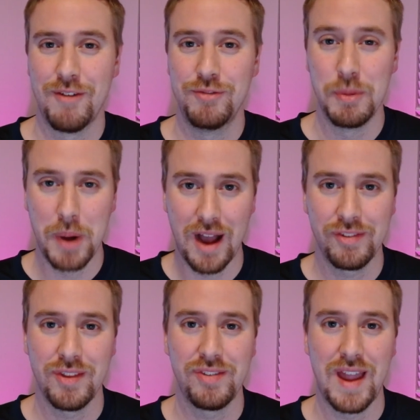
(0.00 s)
of
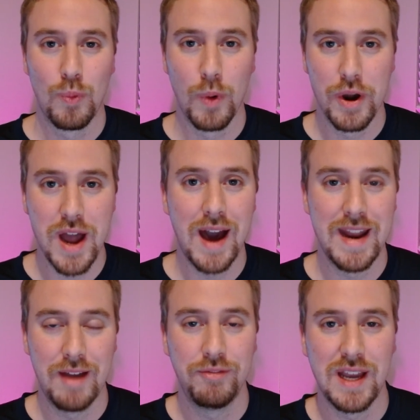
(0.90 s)
deposits were not
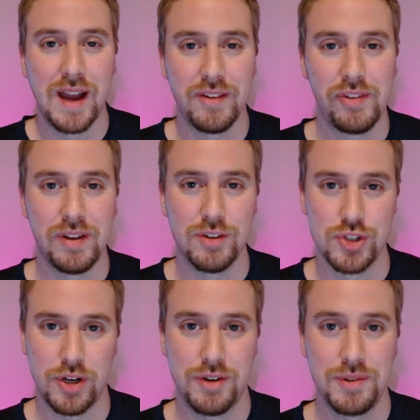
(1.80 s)
FDIC
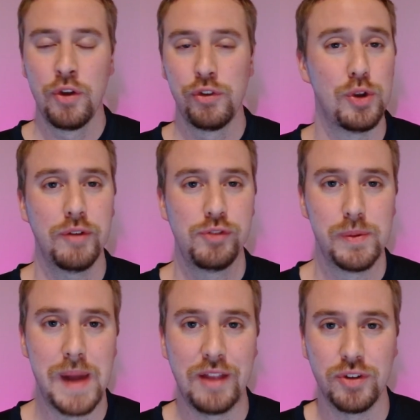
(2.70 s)
insured. So you have to
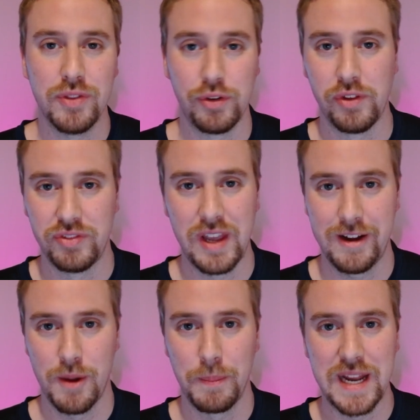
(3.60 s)
imagine there's a tech
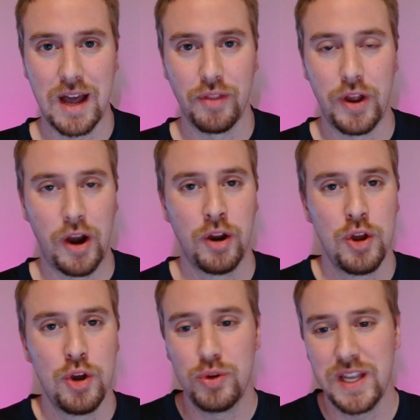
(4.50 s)
company out there
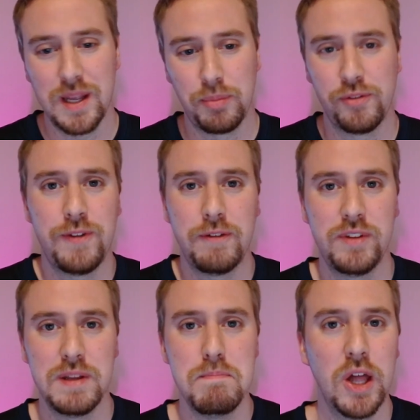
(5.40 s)
who keeps
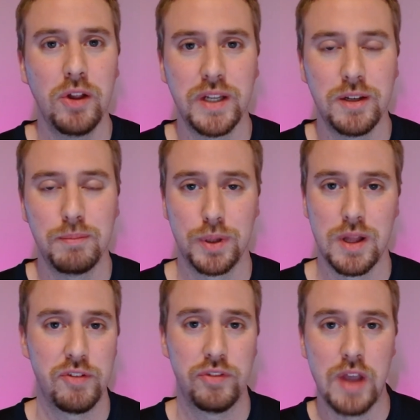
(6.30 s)
$50 million
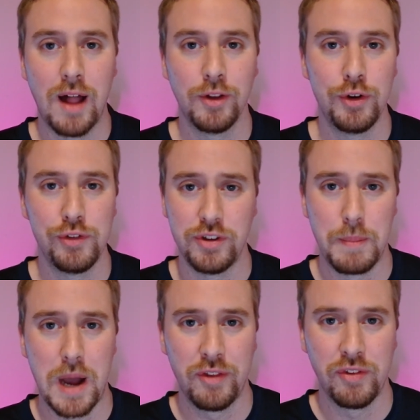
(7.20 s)
plus in
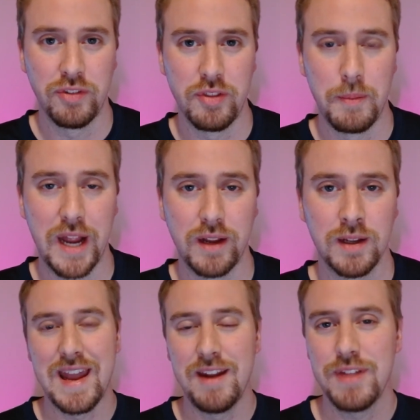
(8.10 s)
deposits at the bank.
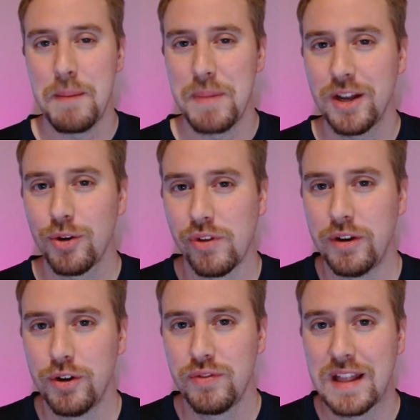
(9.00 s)
And if that bank goes
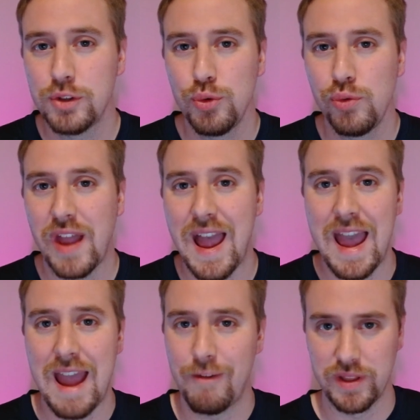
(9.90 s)
under, they lose
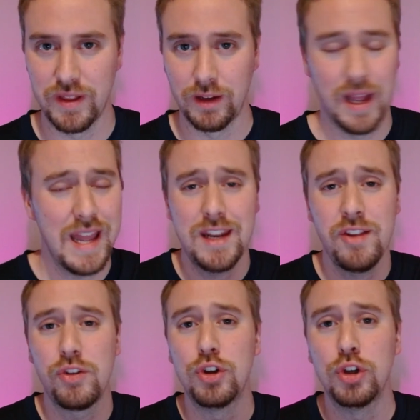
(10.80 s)
everything. It
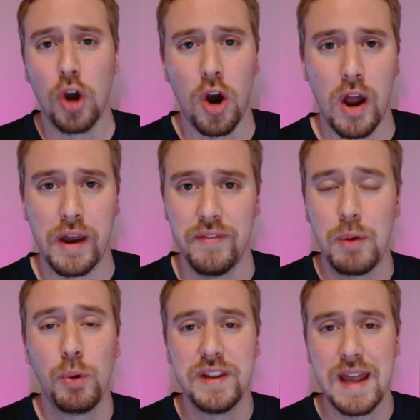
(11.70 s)
is gone. They
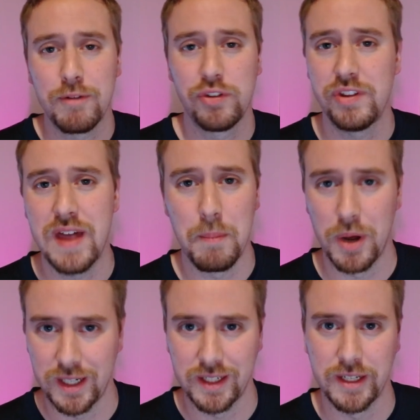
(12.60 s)
will never see that
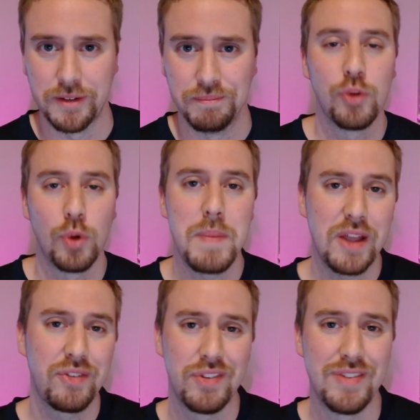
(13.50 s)
money again. So it
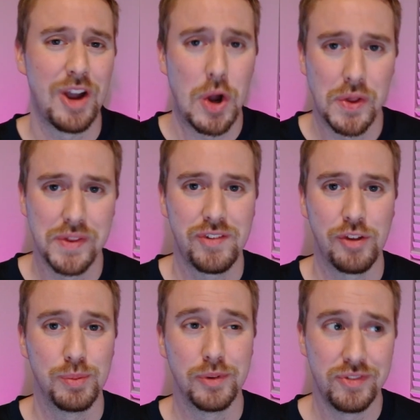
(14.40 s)
makes sense how all these
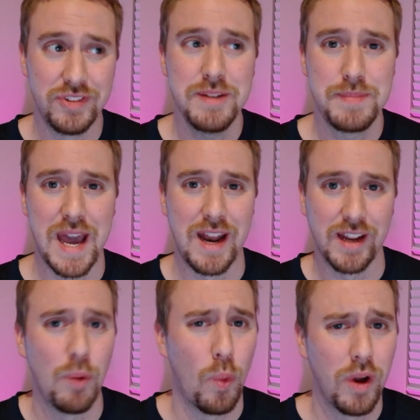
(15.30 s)
customers did panic
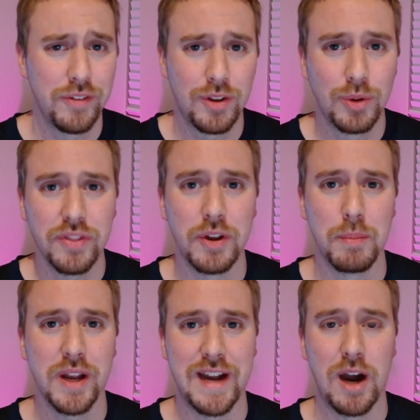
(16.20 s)
and want to go get their
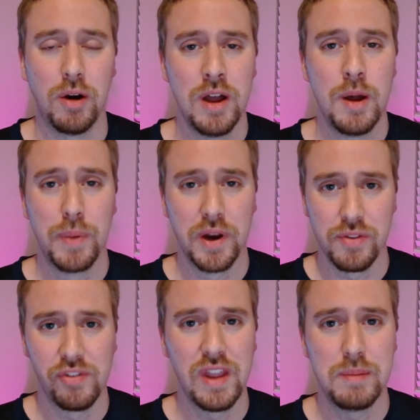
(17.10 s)
money out. But at
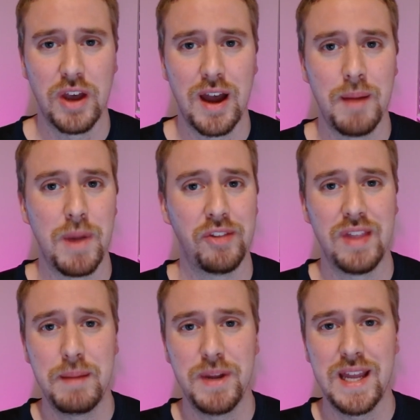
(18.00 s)
the same time, as
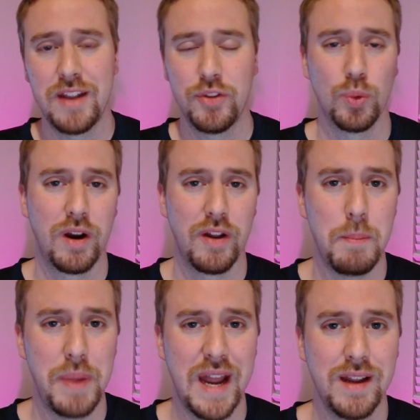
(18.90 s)
they began the run on the
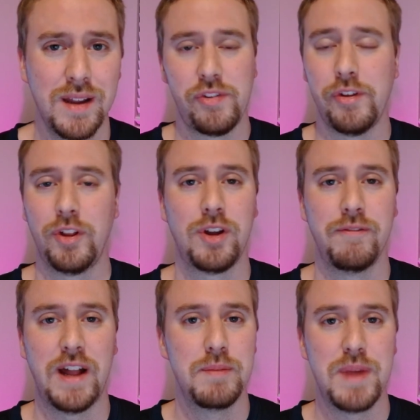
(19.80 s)
bank, Silicon
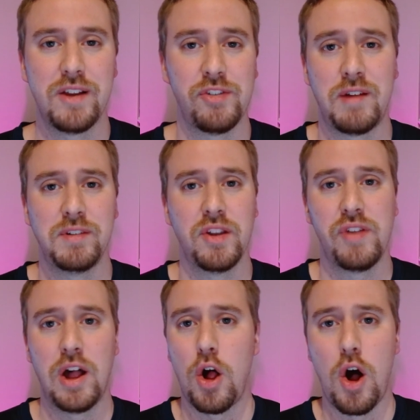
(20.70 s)
Valley Bank is having to
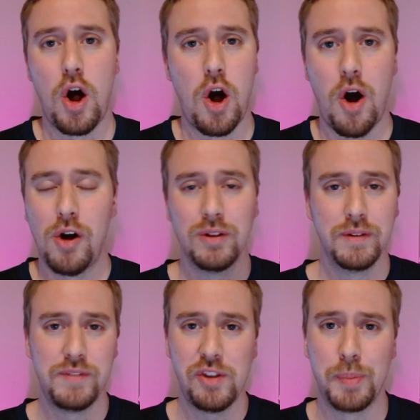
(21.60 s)
sell all
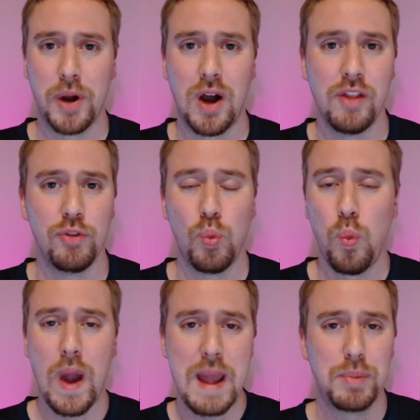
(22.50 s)
of these bonds
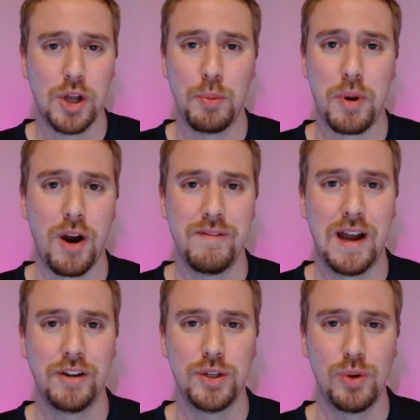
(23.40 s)
way below par
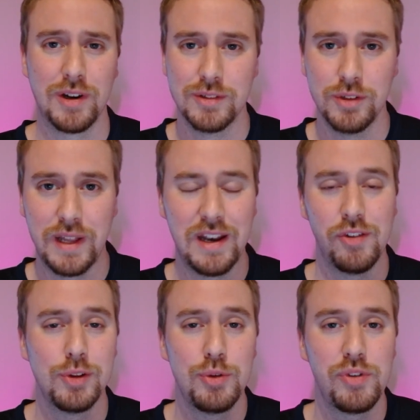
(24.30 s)
value and
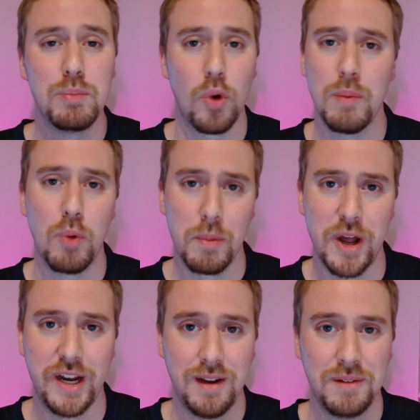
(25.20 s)
is losing more and more money.